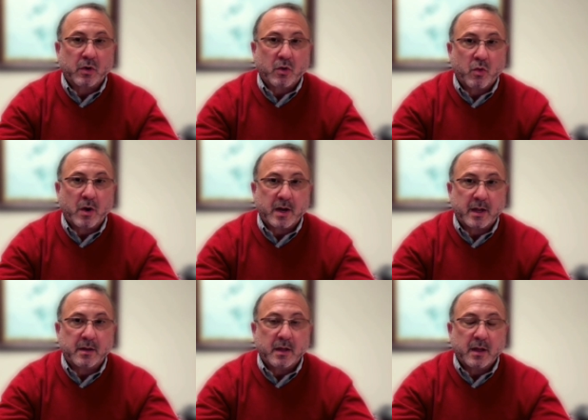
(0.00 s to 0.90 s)

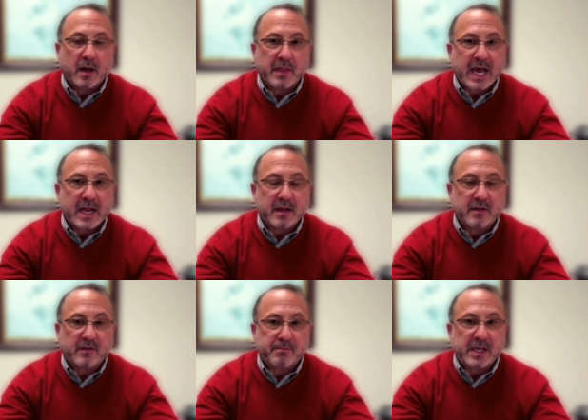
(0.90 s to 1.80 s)
recorded, that
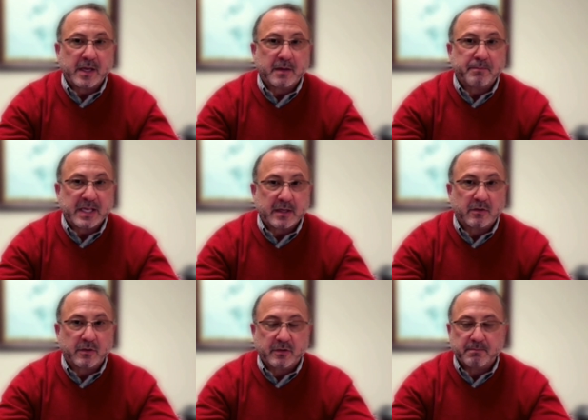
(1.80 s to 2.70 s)
is being
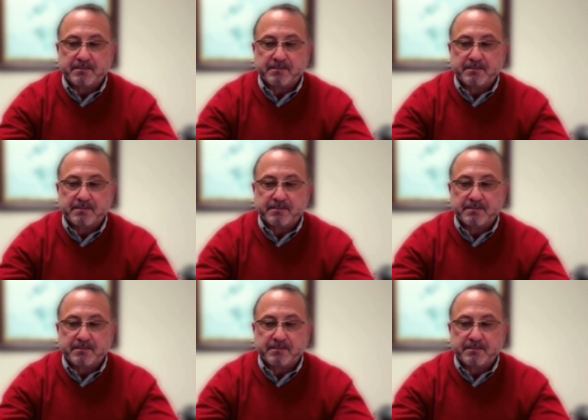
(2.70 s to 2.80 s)
appealed.